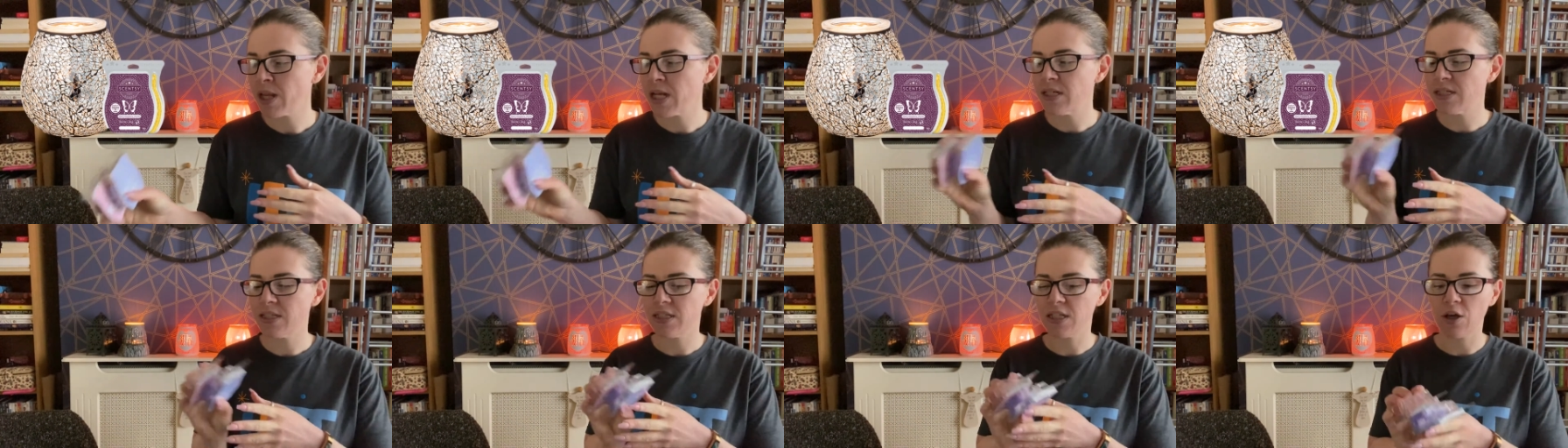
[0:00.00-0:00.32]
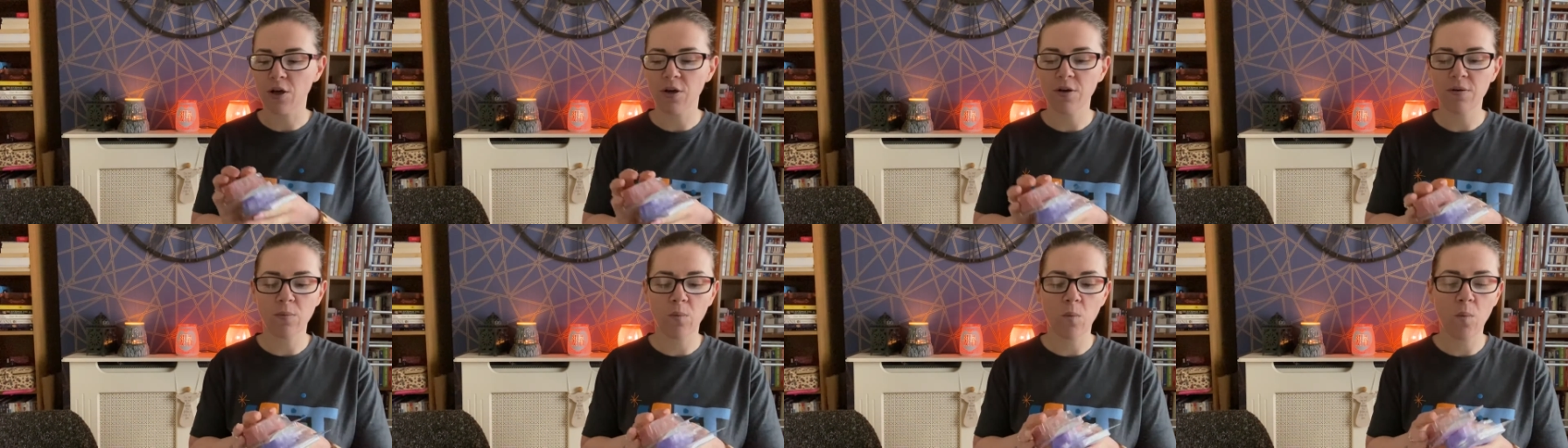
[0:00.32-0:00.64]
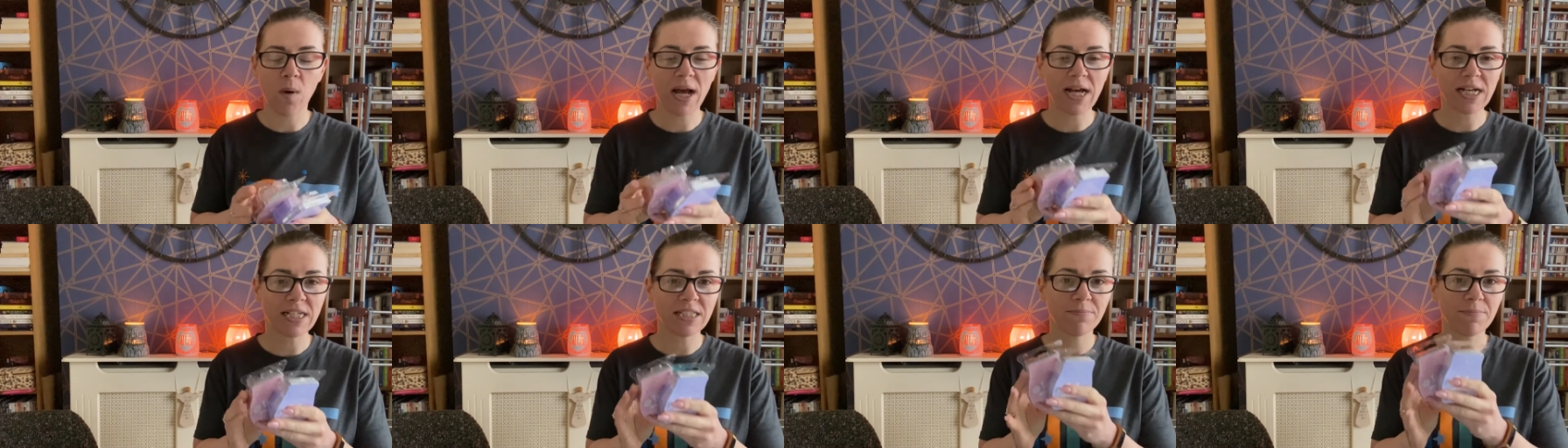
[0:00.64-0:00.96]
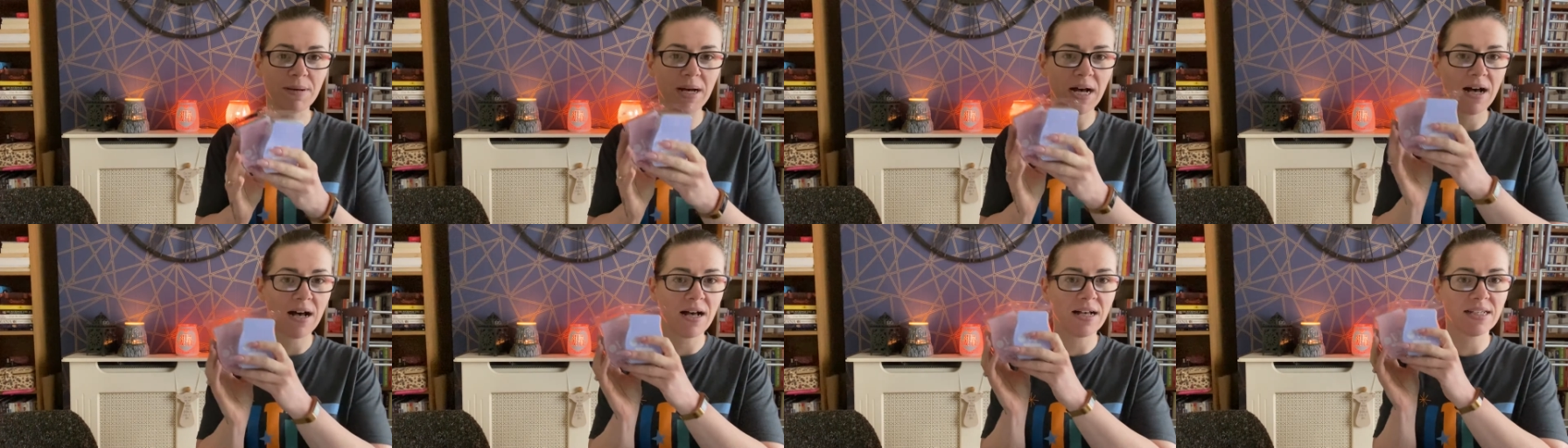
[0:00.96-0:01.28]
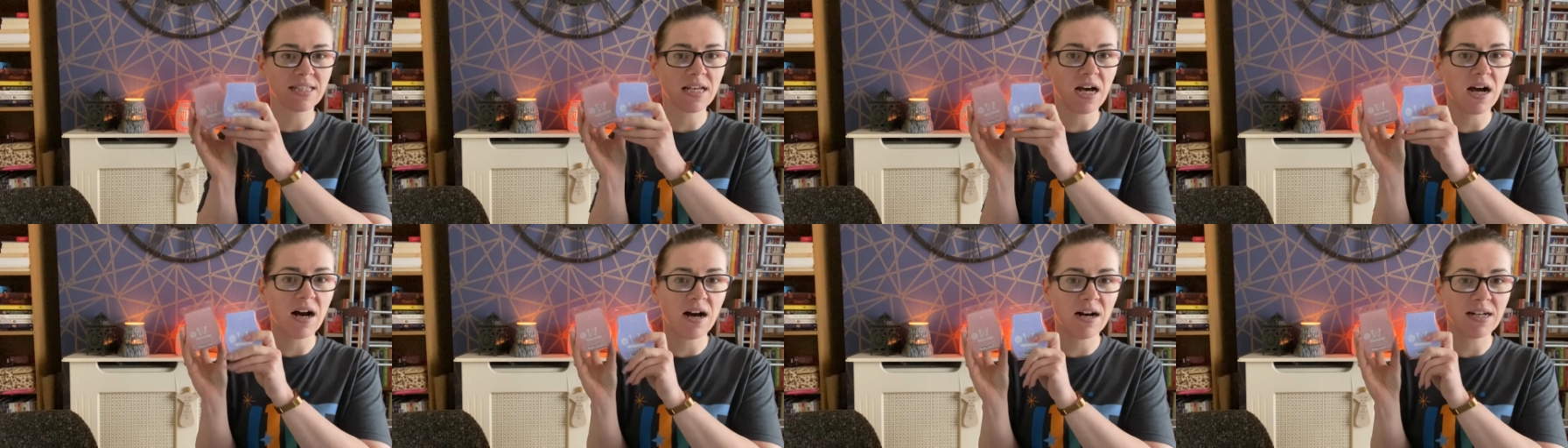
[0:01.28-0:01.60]
So wax bars
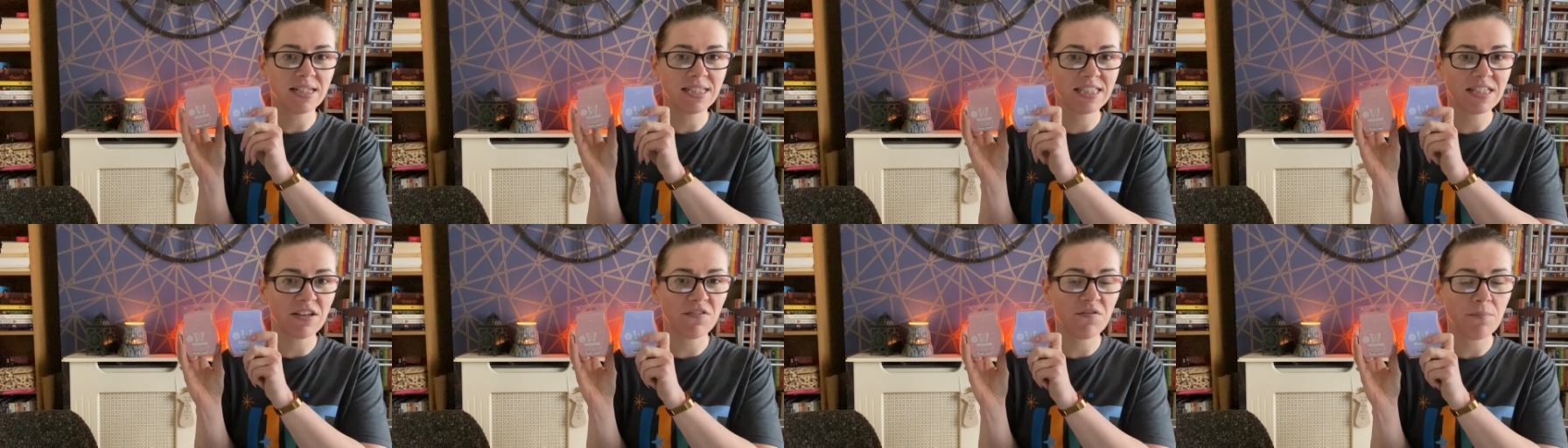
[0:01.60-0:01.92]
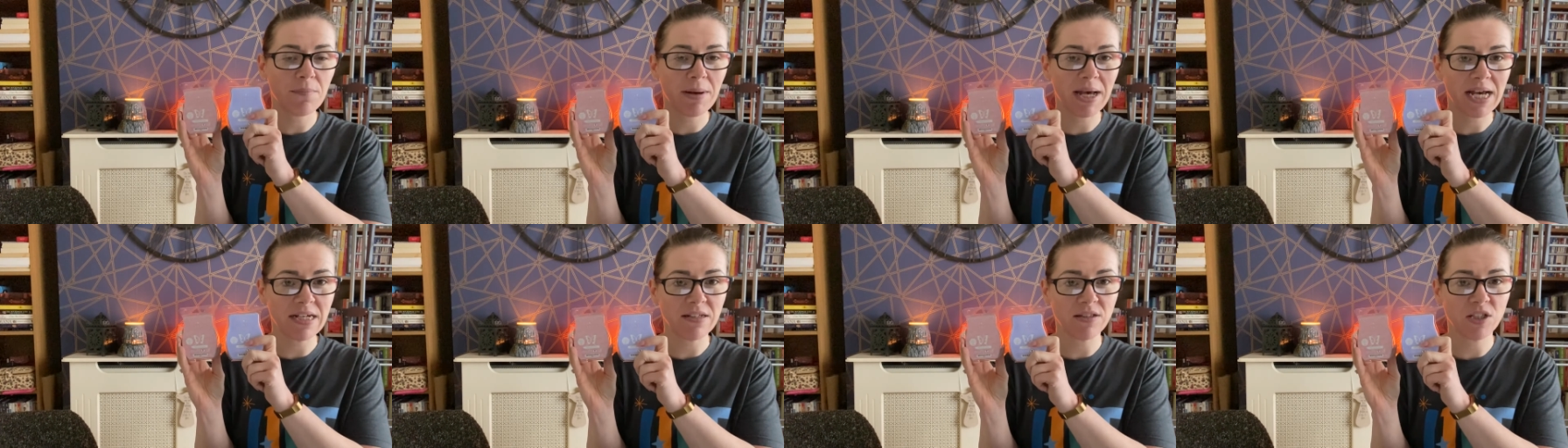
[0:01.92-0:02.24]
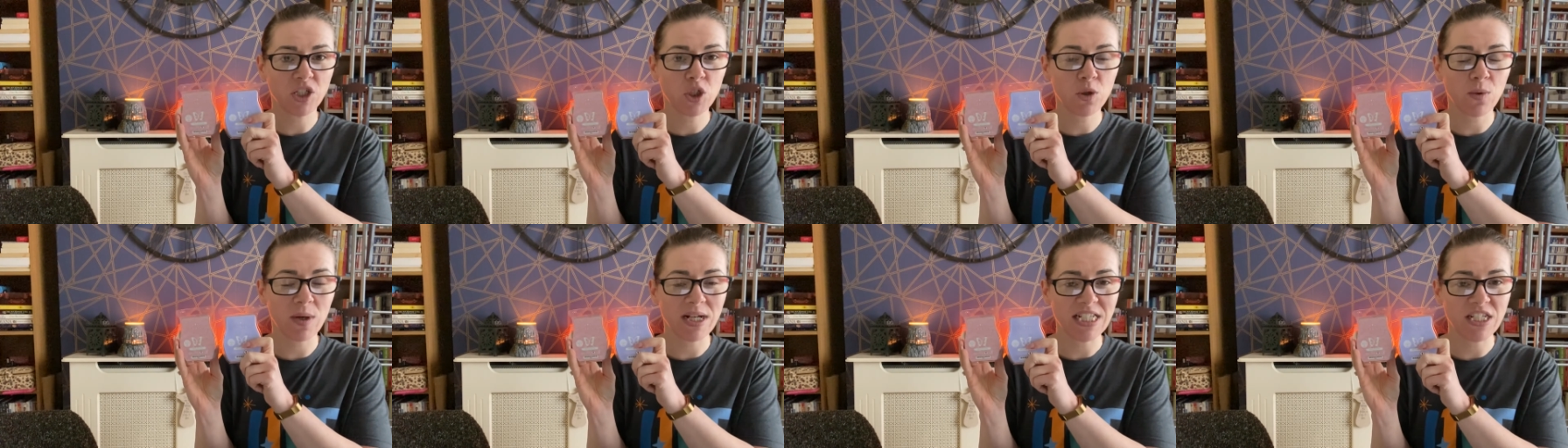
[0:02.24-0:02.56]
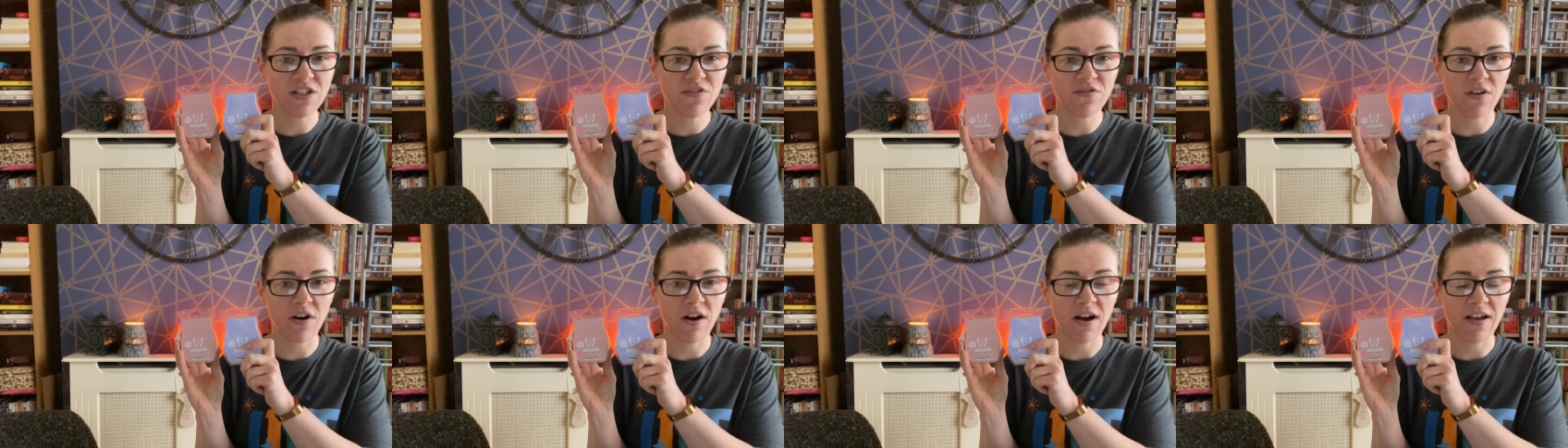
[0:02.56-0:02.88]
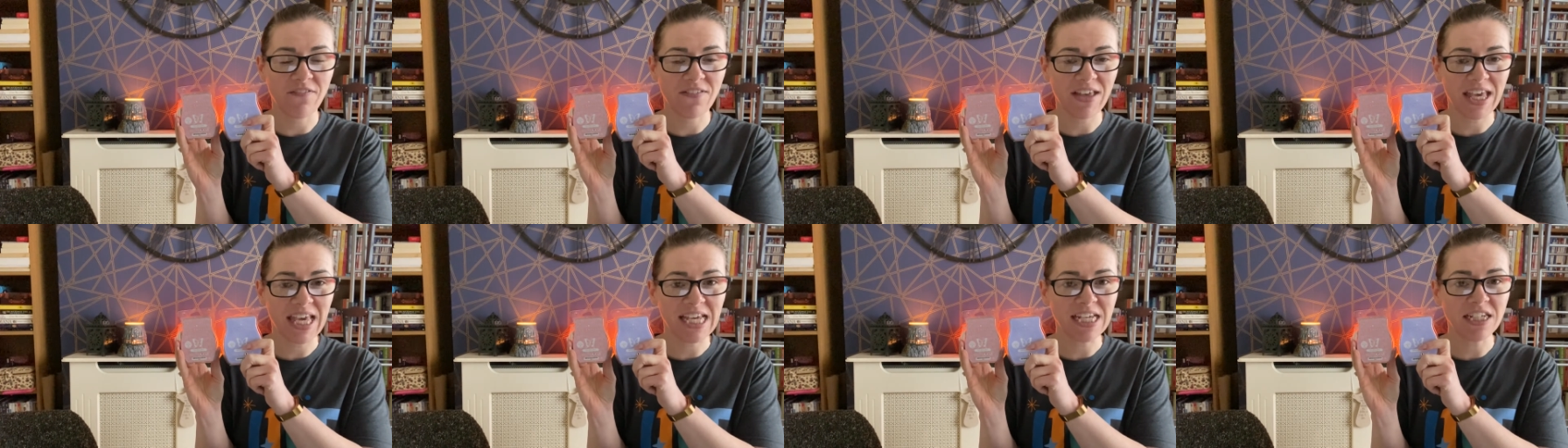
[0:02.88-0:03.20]
are
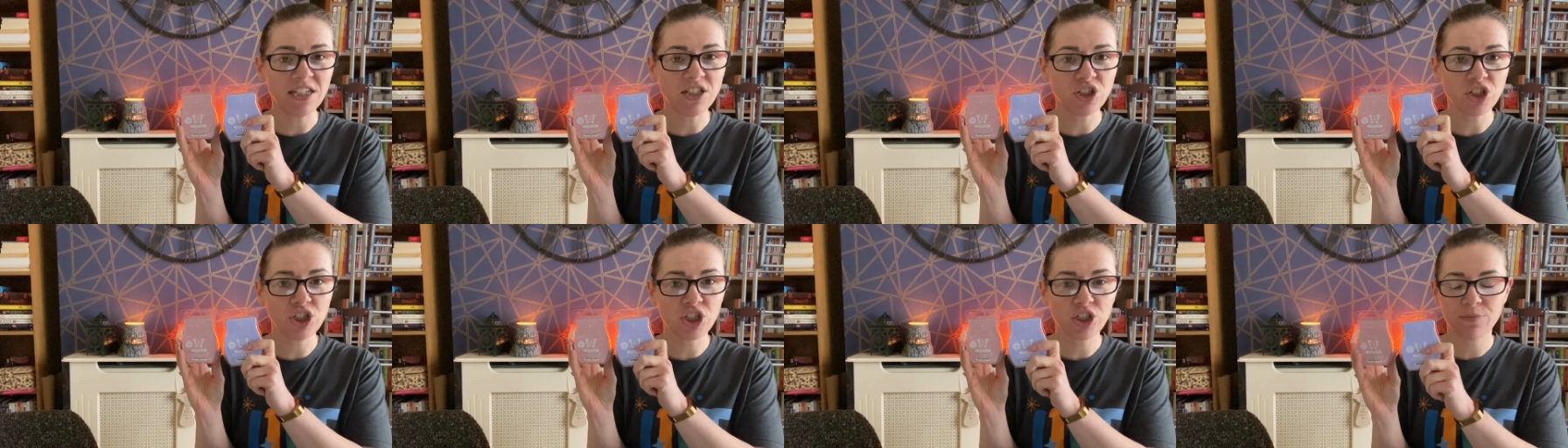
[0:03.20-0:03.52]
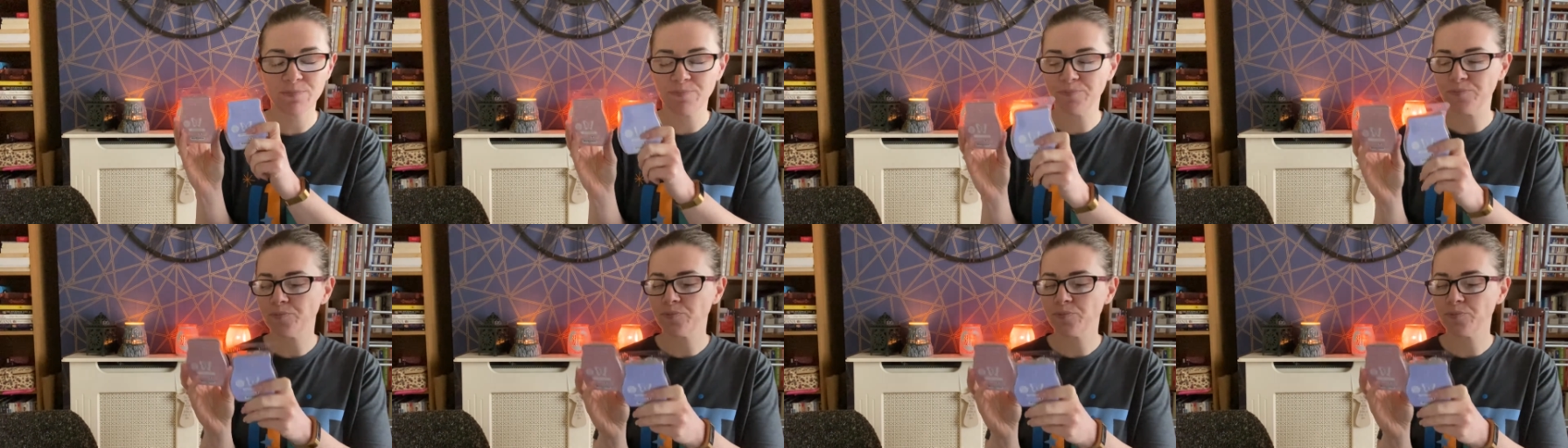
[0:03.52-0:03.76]
£7.25 each.